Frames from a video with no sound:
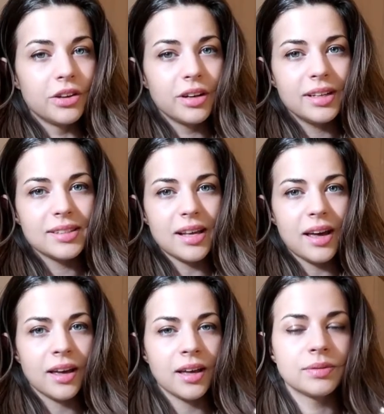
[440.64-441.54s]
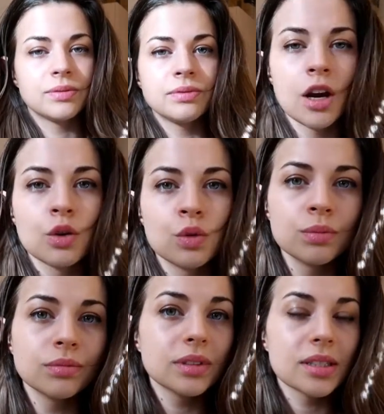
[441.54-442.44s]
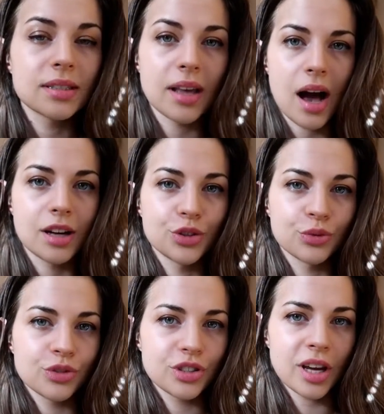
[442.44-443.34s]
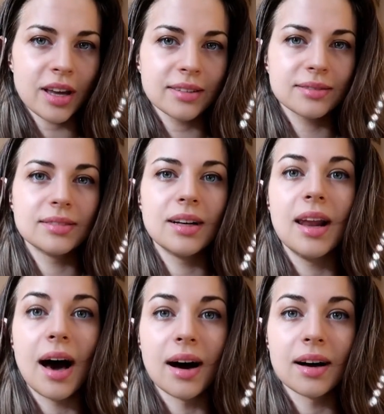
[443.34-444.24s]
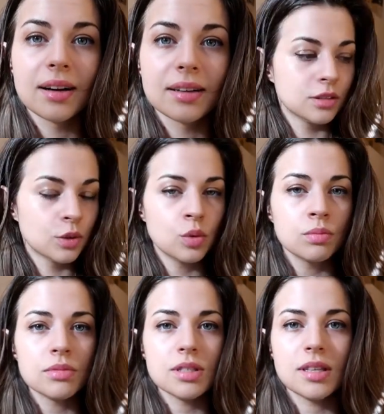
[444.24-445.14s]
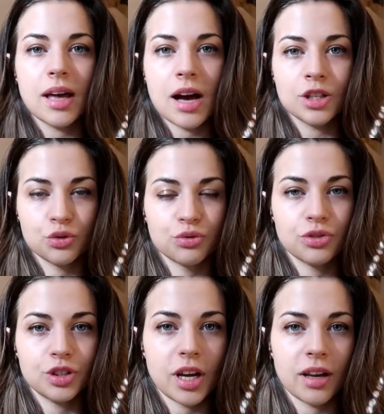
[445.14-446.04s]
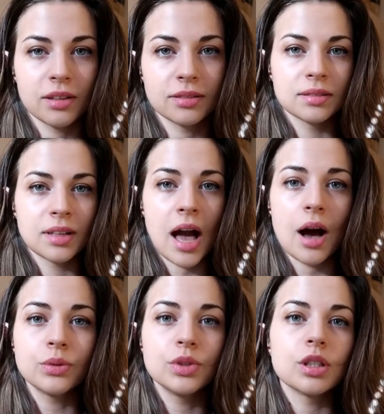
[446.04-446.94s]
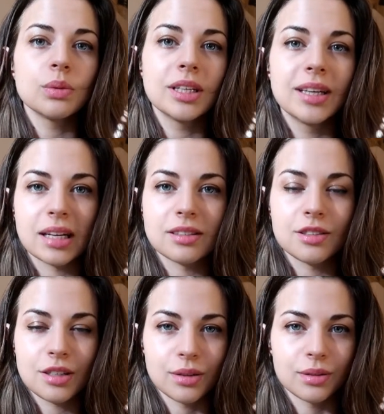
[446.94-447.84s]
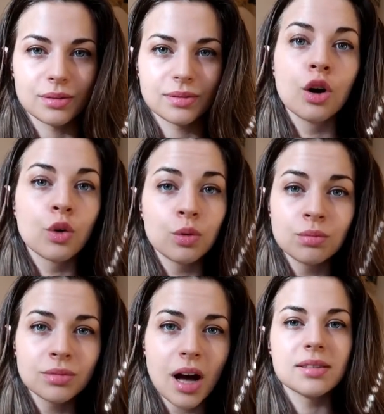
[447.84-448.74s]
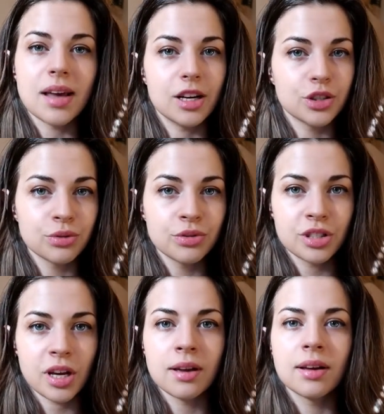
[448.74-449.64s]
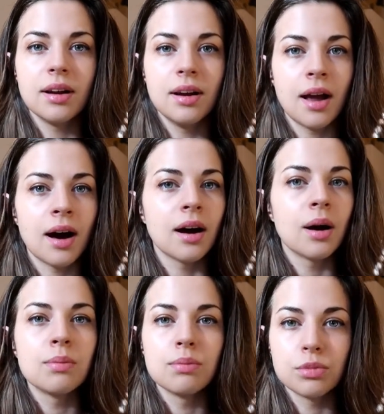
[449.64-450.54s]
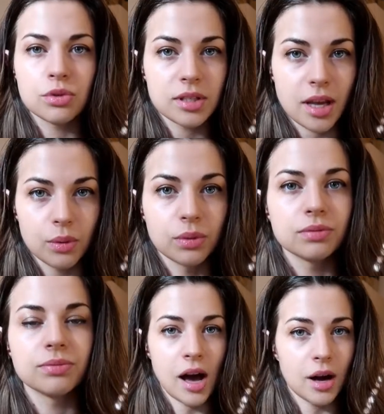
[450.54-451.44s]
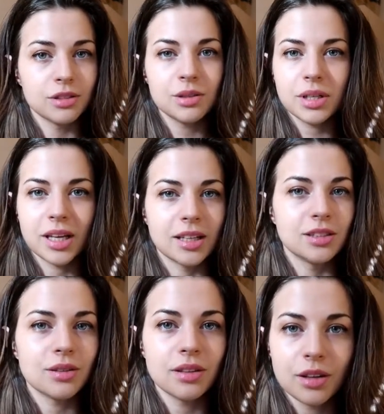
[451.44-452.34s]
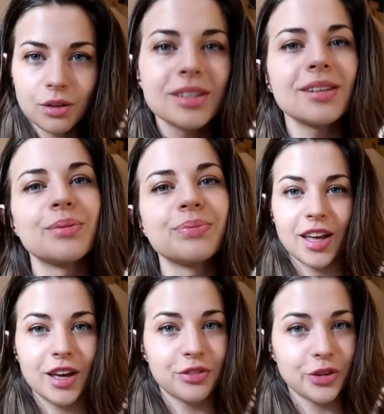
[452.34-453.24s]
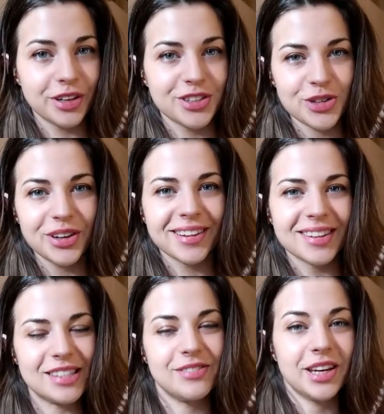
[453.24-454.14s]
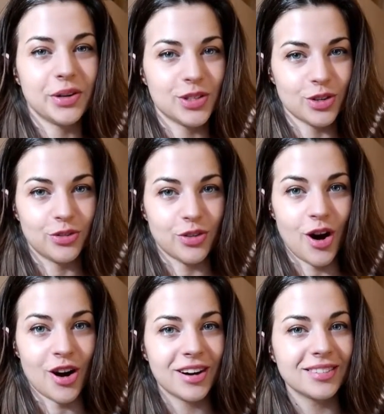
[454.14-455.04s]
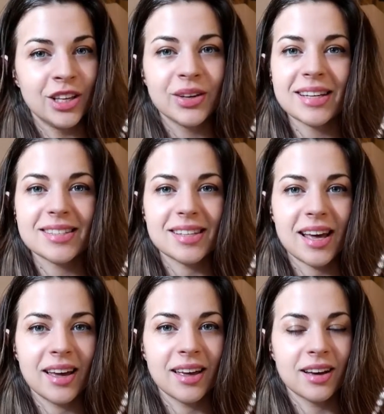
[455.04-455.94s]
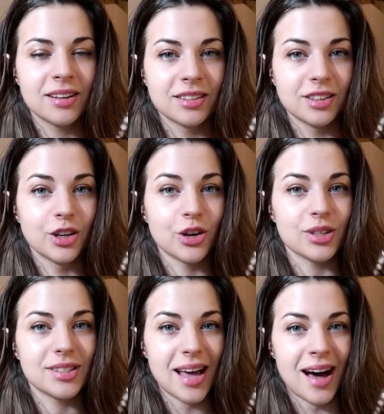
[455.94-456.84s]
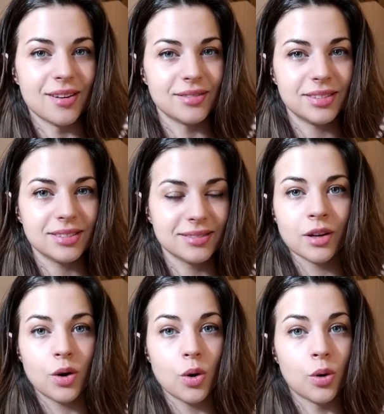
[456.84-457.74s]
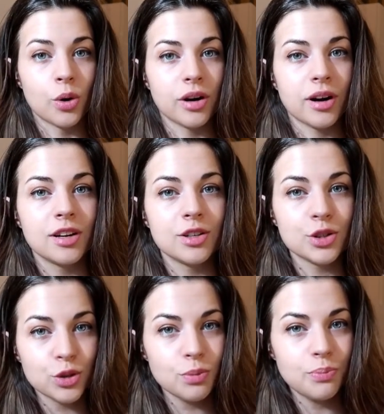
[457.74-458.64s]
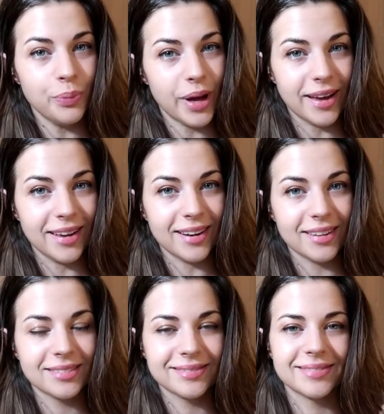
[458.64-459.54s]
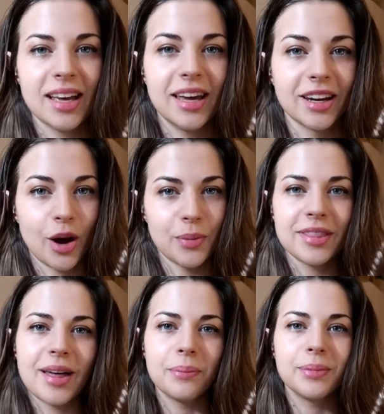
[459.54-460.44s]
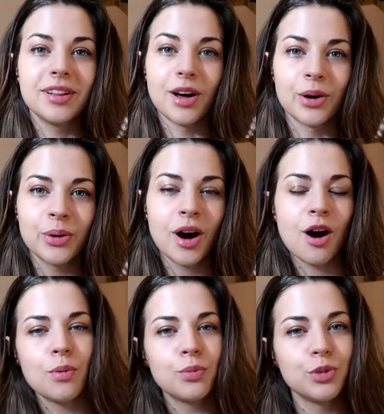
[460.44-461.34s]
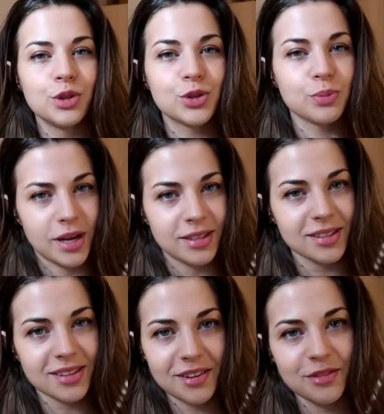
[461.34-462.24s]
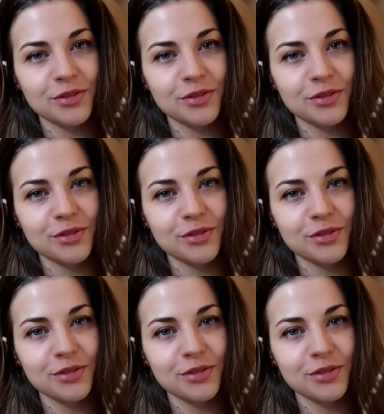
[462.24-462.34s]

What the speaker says: you're gonna say cum se ajunge la? Cum se ajunge? How do we get to? Cum se ajunge la muzeu? How do we get to the museum? If you're enjoying this video so far, you can say grozav or super and comment down below mulțumesc